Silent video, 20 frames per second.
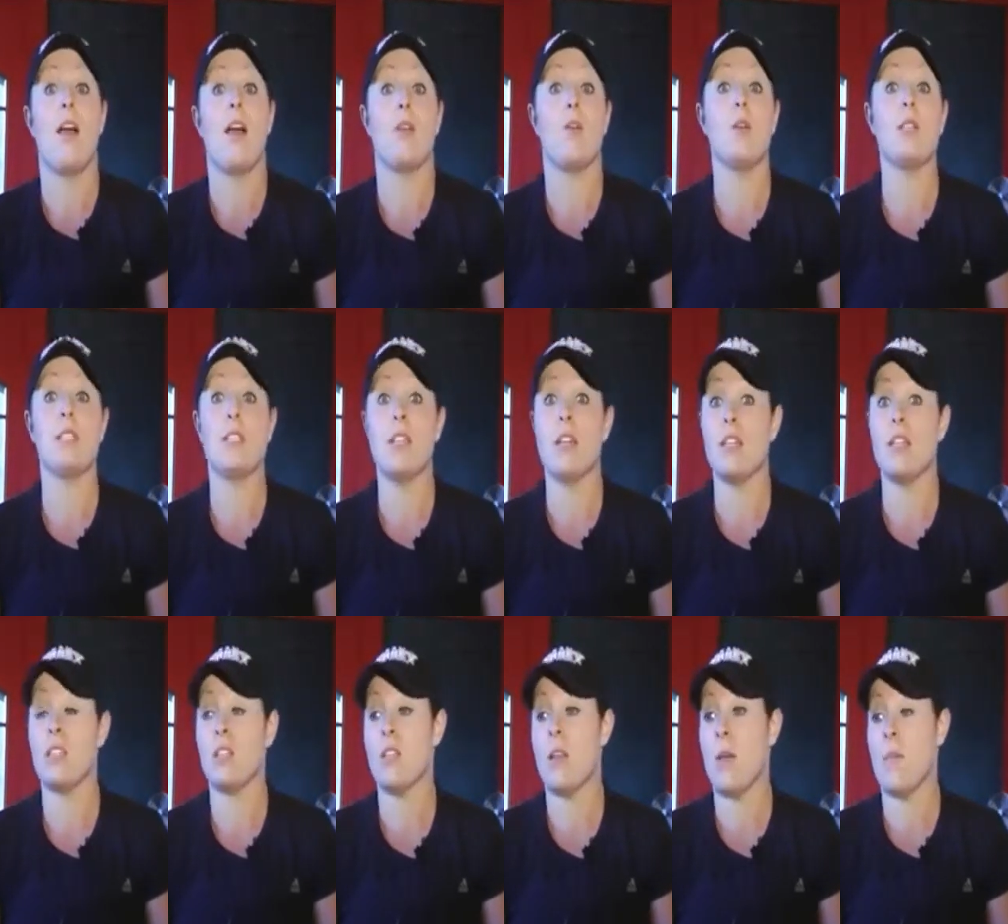Krista
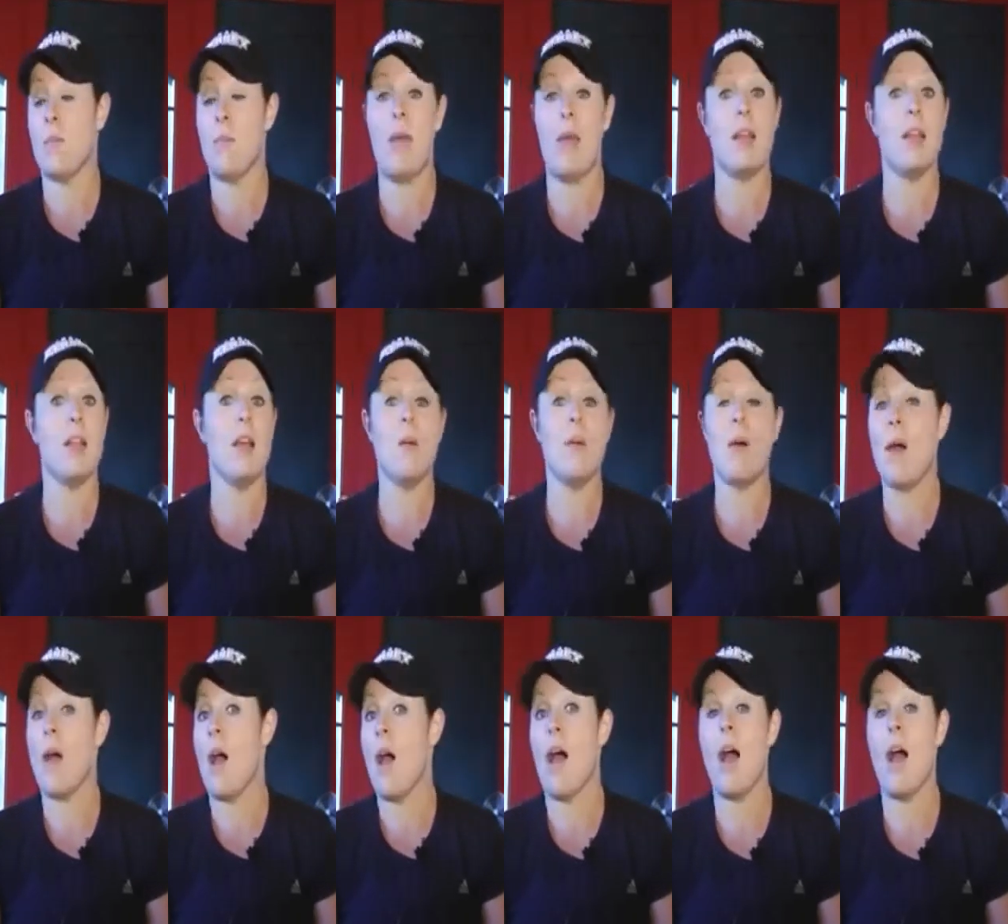has been
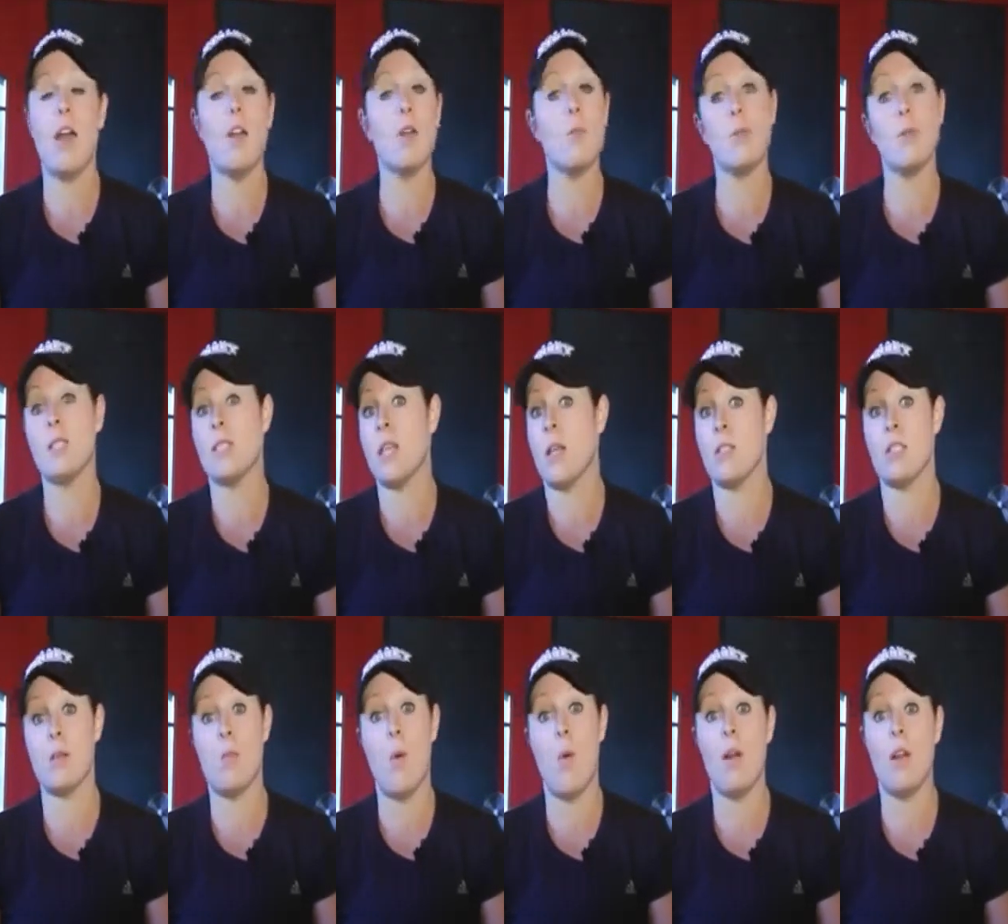100%
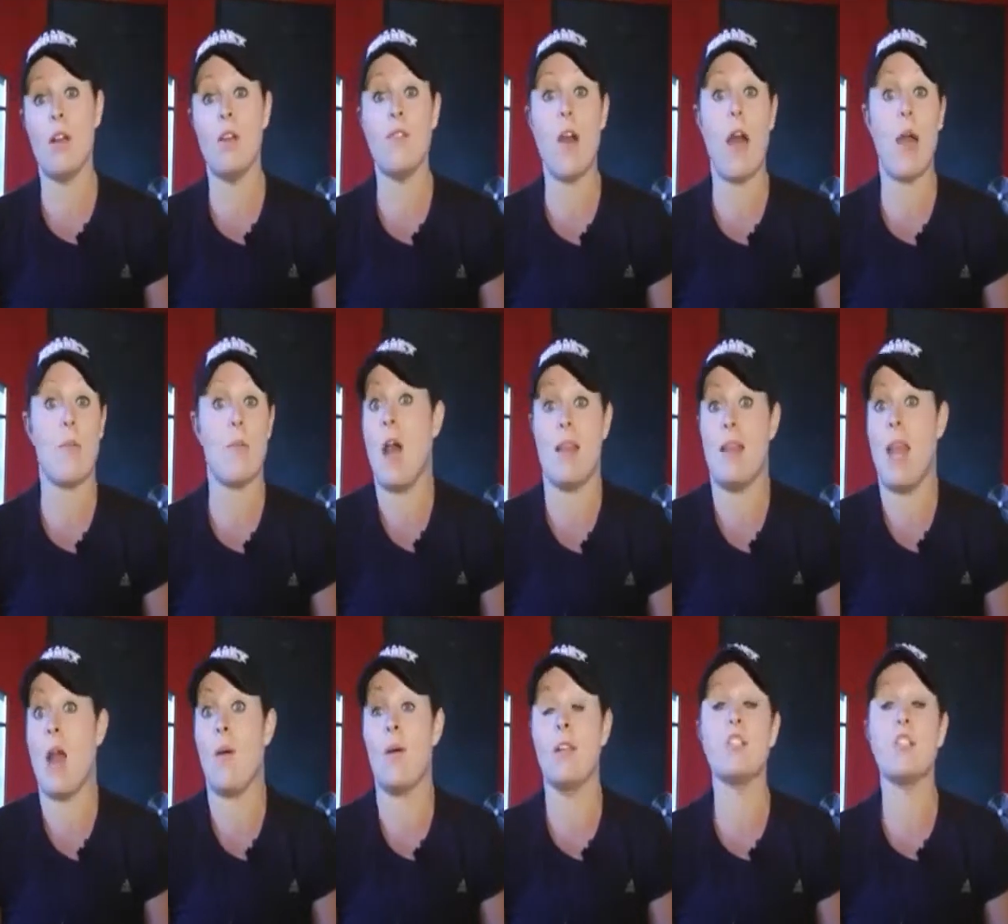supportive. I'm
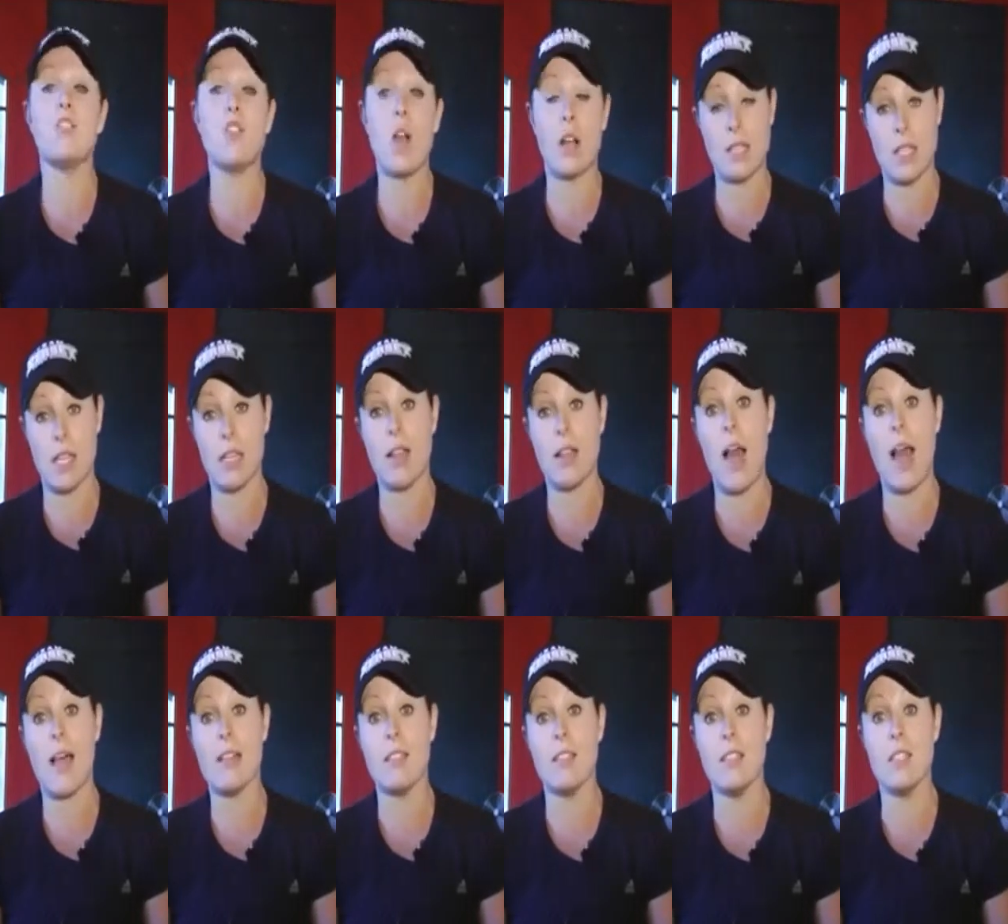now instructing
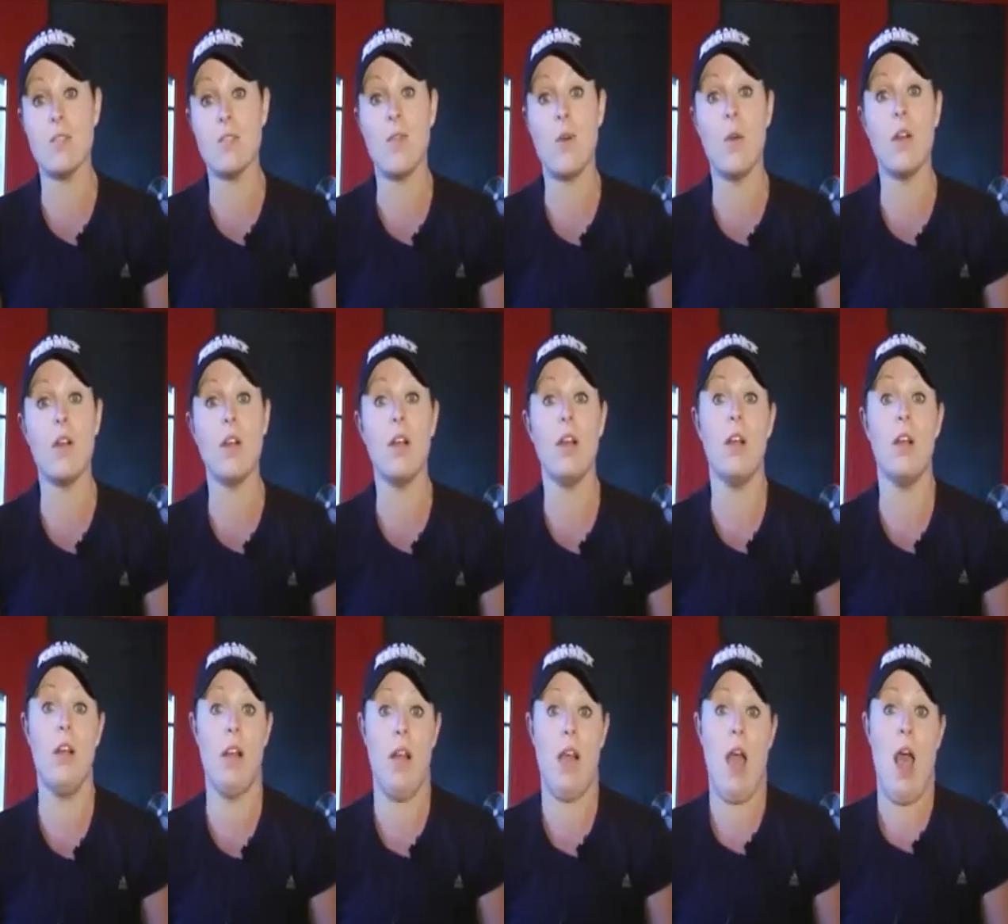classes for
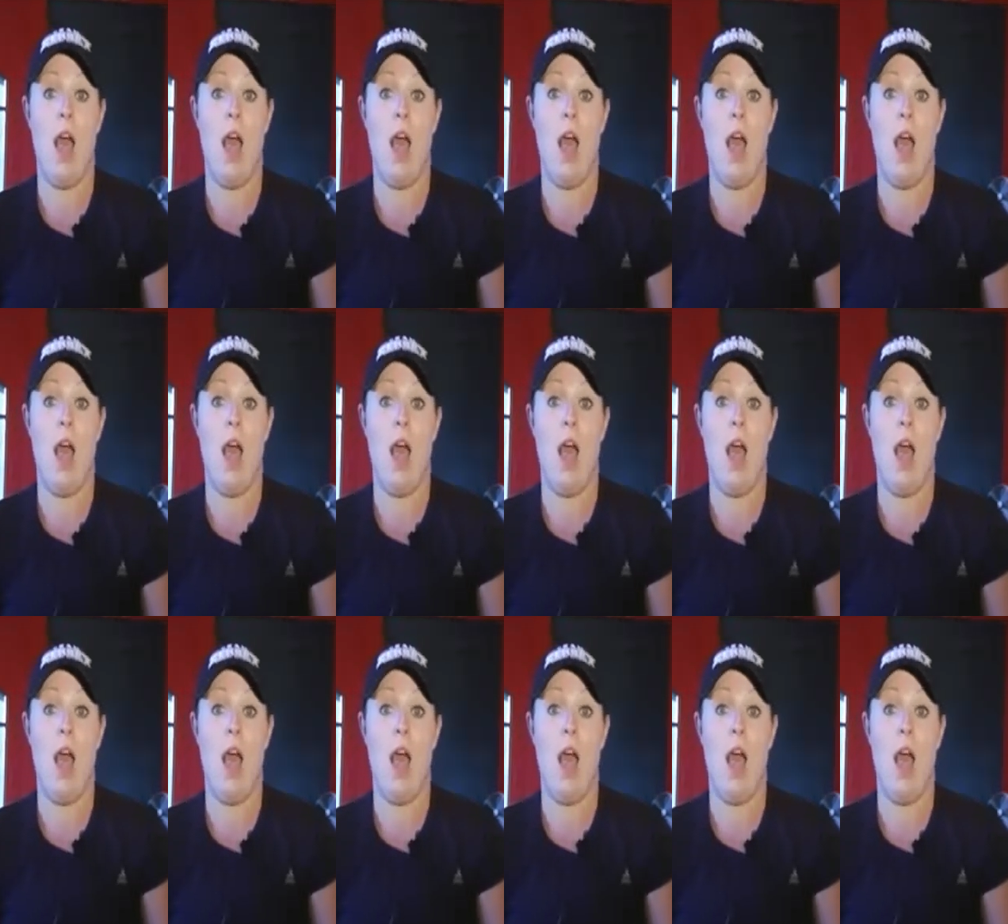her.